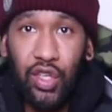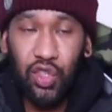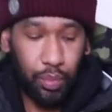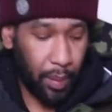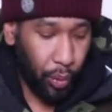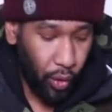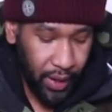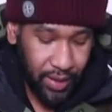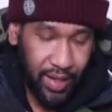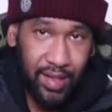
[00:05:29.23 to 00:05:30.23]
this is my
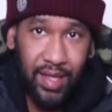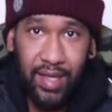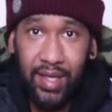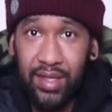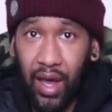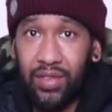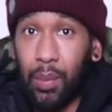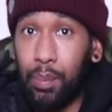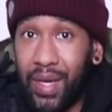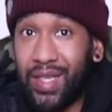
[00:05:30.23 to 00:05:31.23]
point, this is a size
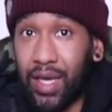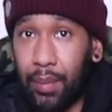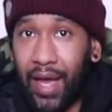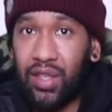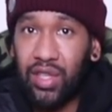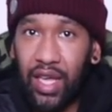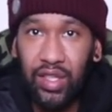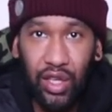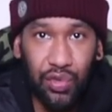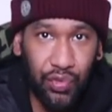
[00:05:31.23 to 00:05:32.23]
medium and it
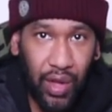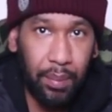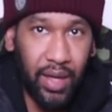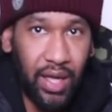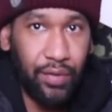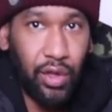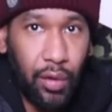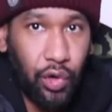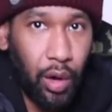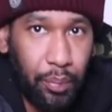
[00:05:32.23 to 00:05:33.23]
does fit me. Even though
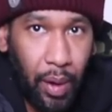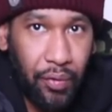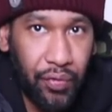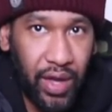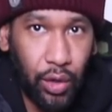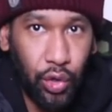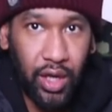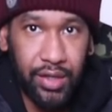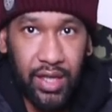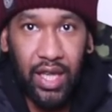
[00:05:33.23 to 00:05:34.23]
I've got a thick
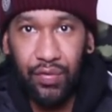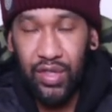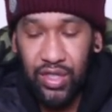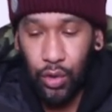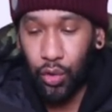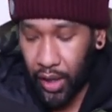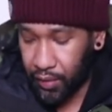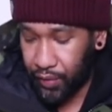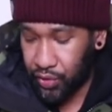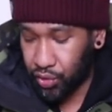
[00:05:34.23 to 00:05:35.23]
hoodie underneath, it still
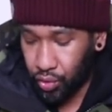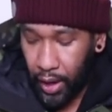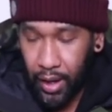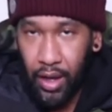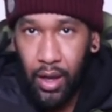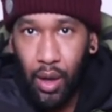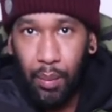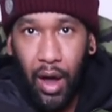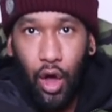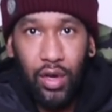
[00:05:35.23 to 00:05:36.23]
kind of fits all right.
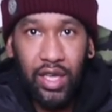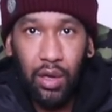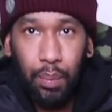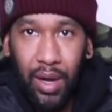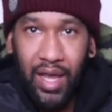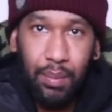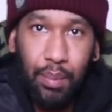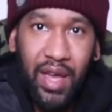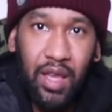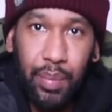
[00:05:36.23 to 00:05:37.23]
My only complaint
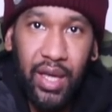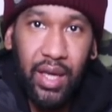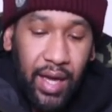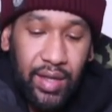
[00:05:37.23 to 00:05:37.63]
maybe